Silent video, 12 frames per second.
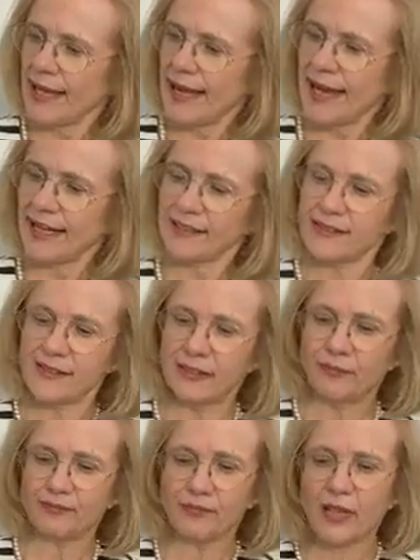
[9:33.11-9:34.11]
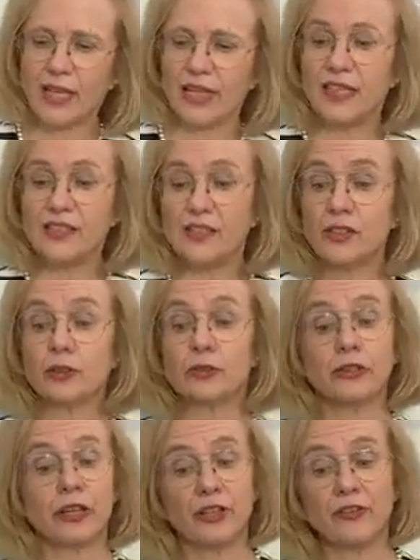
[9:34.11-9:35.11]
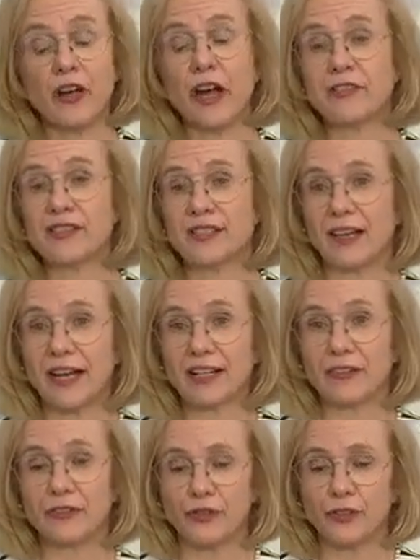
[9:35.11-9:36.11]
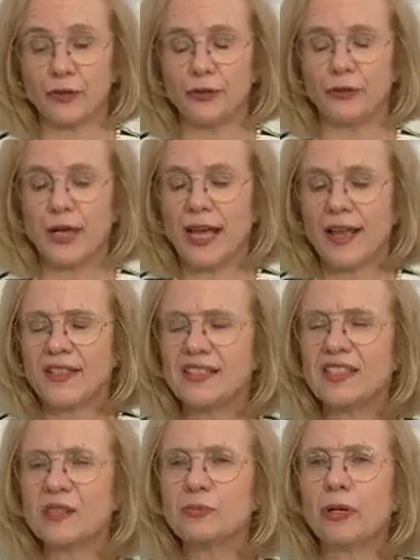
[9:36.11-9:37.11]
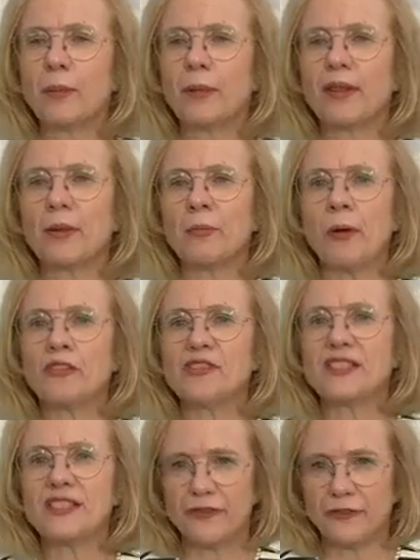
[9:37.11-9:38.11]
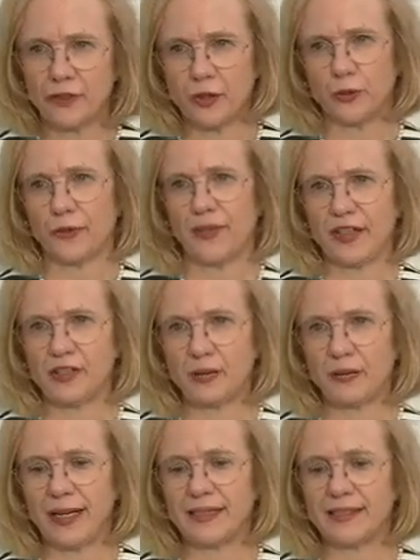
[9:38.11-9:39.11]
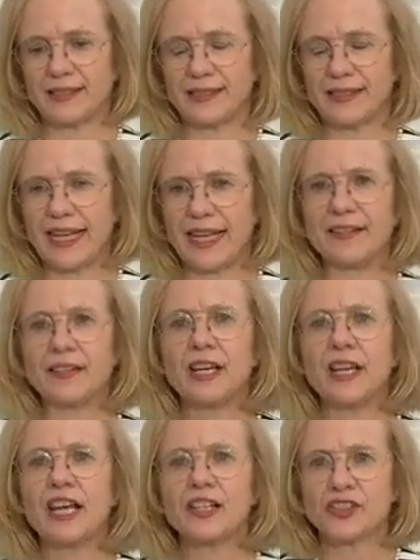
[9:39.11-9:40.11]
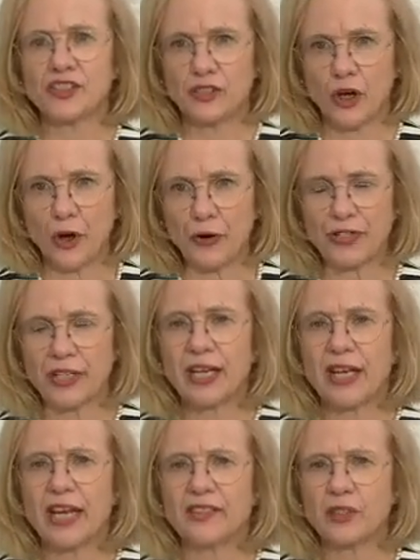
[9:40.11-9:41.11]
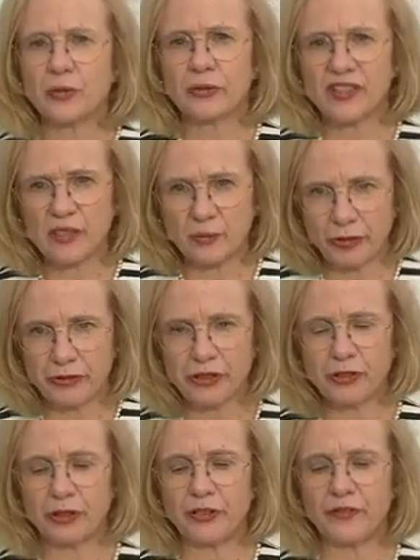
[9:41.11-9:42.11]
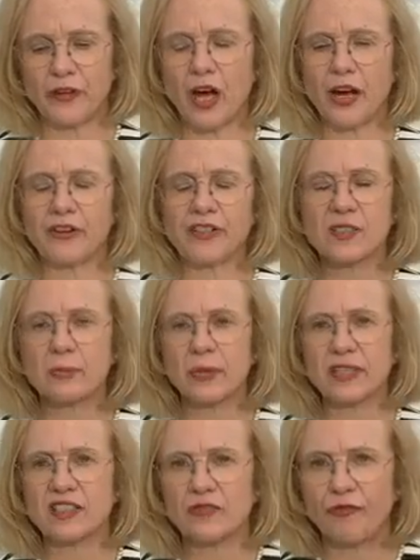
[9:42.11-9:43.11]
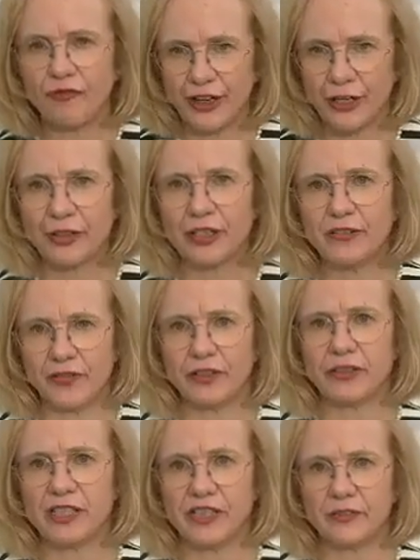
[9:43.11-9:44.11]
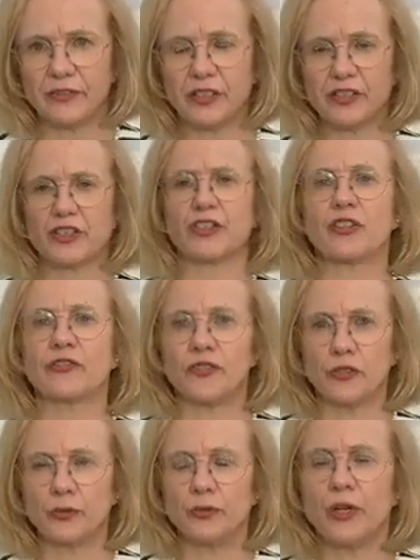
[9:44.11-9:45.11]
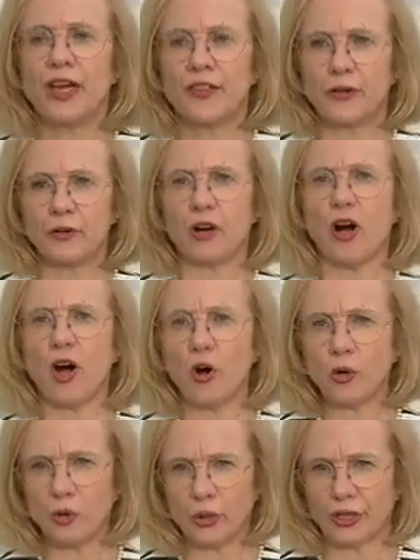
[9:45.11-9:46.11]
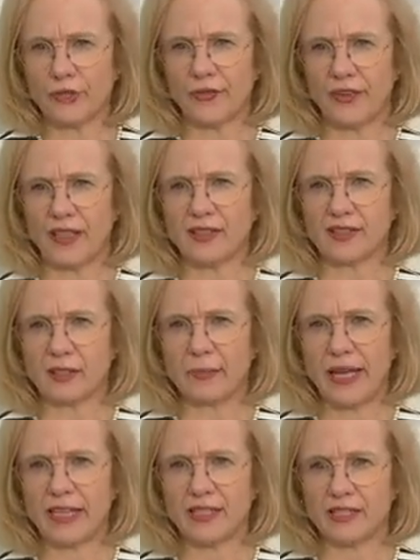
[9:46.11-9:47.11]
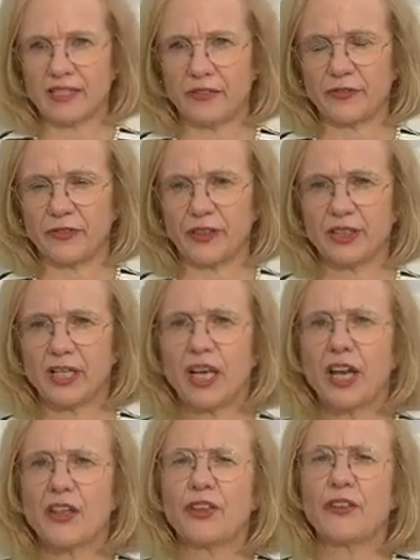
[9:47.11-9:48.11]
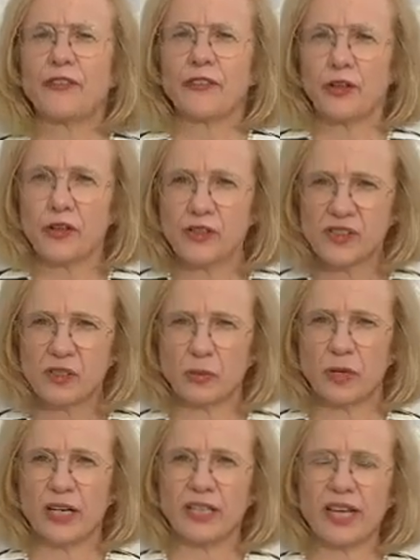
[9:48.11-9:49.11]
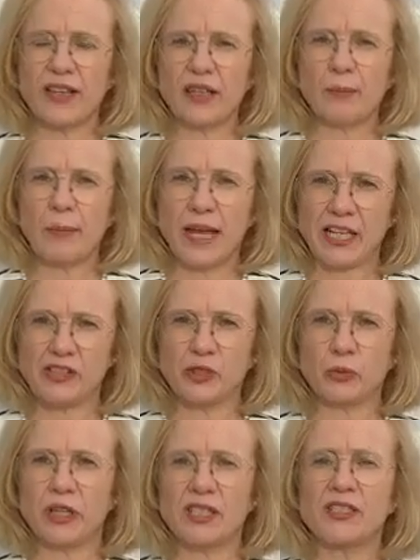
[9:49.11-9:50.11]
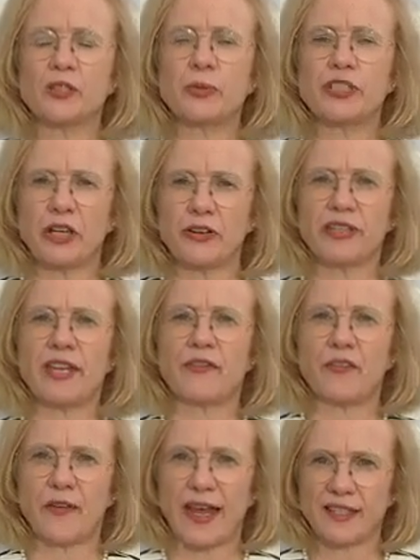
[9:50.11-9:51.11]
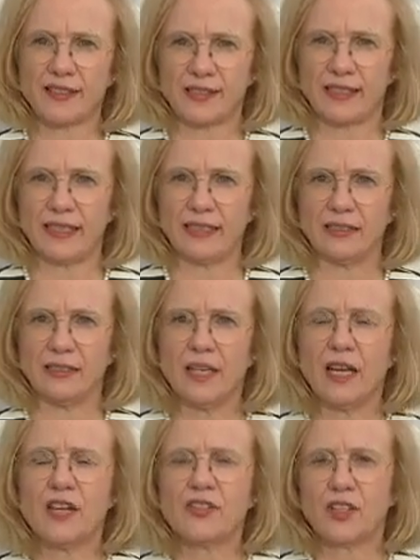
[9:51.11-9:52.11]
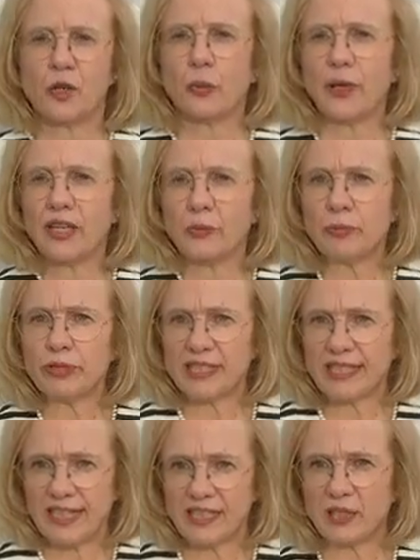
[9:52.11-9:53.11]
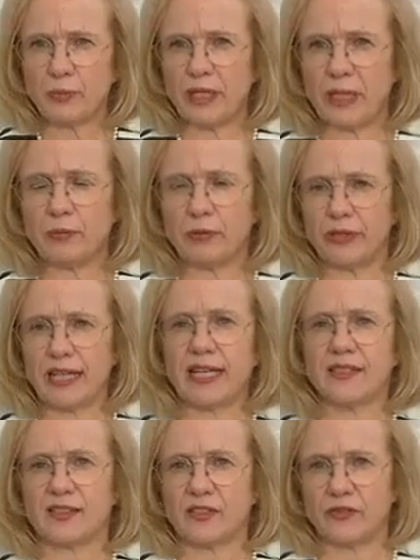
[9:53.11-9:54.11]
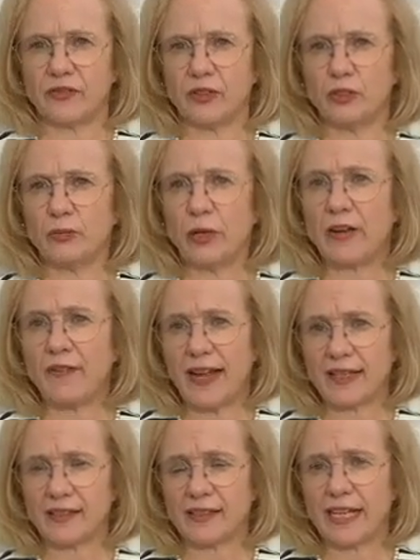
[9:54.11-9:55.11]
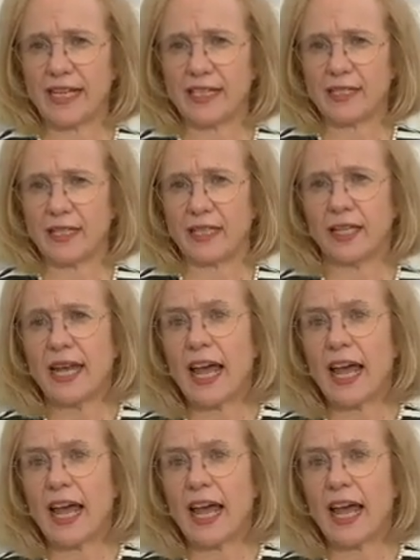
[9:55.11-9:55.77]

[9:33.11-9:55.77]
Alison, is the coronavirus like the flu? This is probably the most difficult thing to understand. It's not. It's a respiratory virus, but it's very, very different to the flu. There are a whole lot of things that make it different. The first one, and the major one, is we don't have a vaccine. So we can protect people against the flu by vaccinating.